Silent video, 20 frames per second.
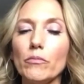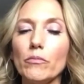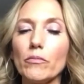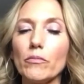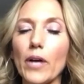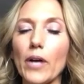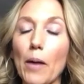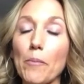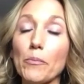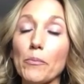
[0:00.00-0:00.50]

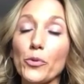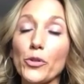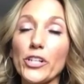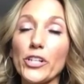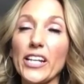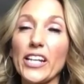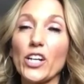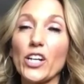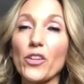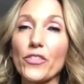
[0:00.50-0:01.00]
I'm pretty
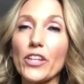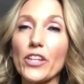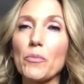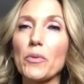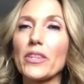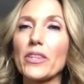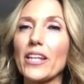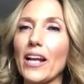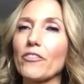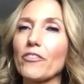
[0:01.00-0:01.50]
healthy, but
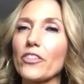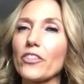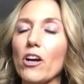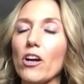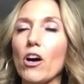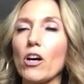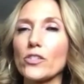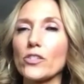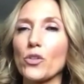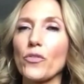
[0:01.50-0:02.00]
then I have to
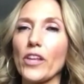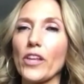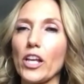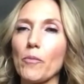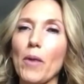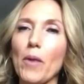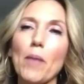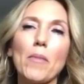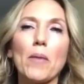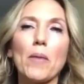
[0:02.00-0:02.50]
also think
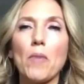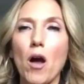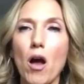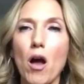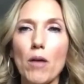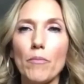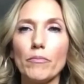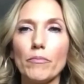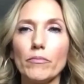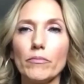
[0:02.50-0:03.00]
about my
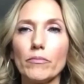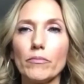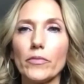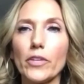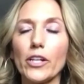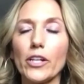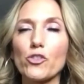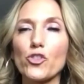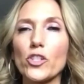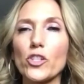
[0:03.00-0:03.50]
mom. You know,
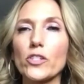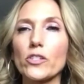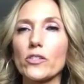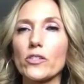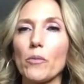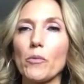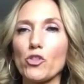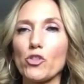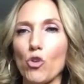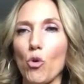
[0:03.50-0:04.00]
she's so
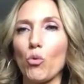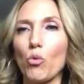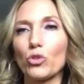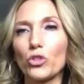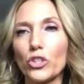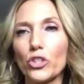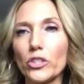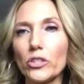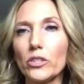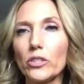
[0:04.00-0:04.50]
much
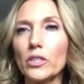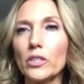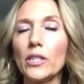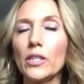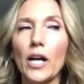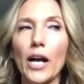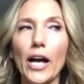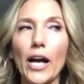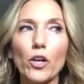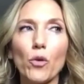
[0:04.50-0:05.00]
older.
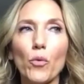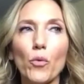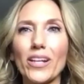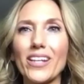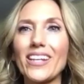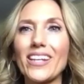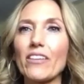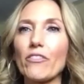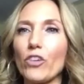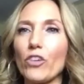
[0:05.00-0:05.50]
I don't want to
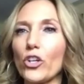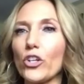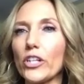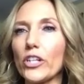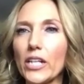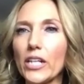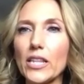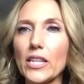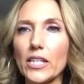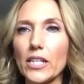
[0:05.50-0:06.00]
give her
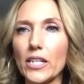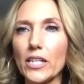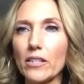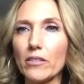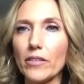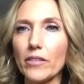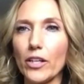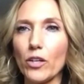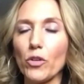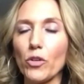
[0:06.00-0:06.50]
anything. I
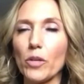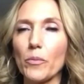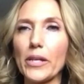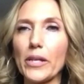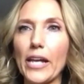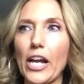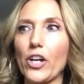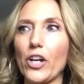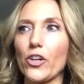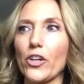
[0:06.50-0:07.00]
don't want to be
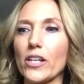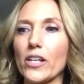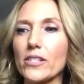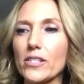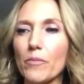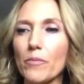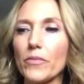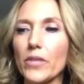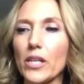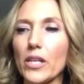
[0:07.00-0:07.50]
carrying
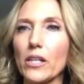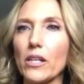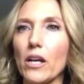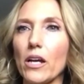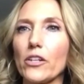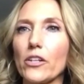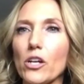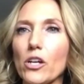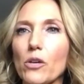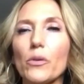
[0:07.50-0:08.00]
something and not
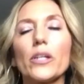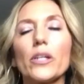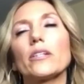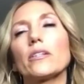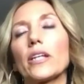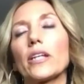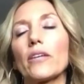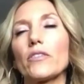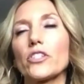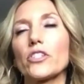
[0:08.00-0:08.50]
know it and
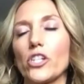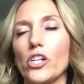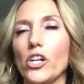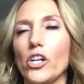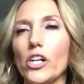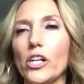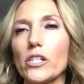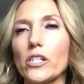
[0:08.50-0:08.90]
give it to her.